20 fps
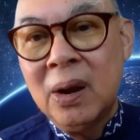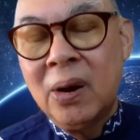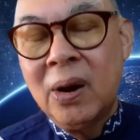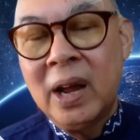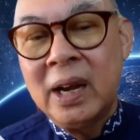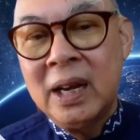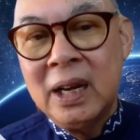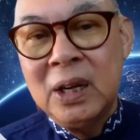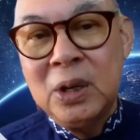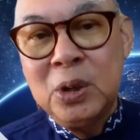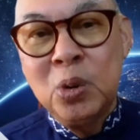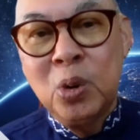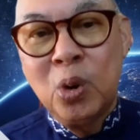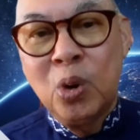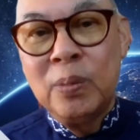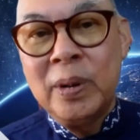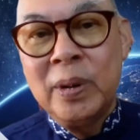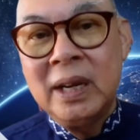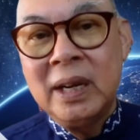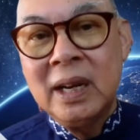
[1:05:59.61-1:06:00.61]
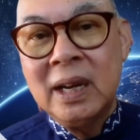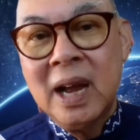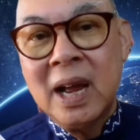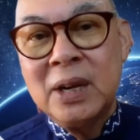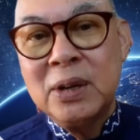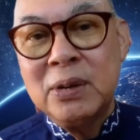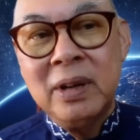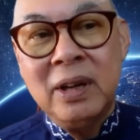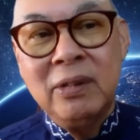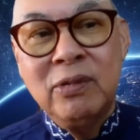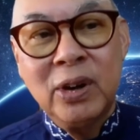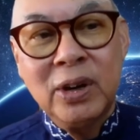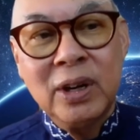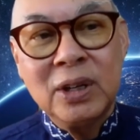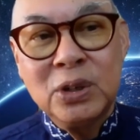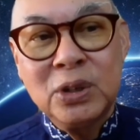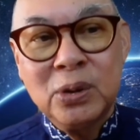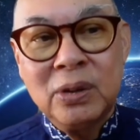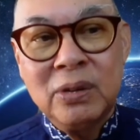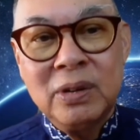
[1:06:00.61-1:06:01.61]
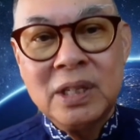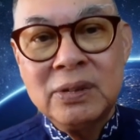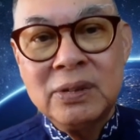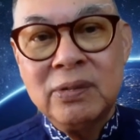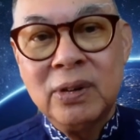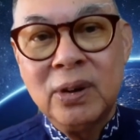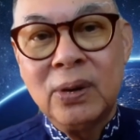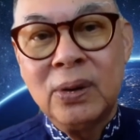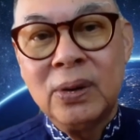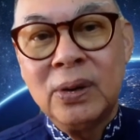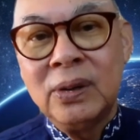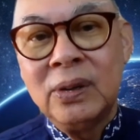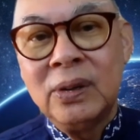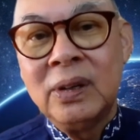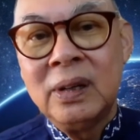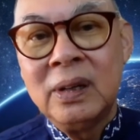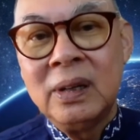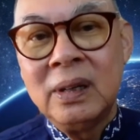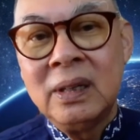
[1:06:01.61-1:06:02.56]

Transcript: law and then you open the country for the tourist flow?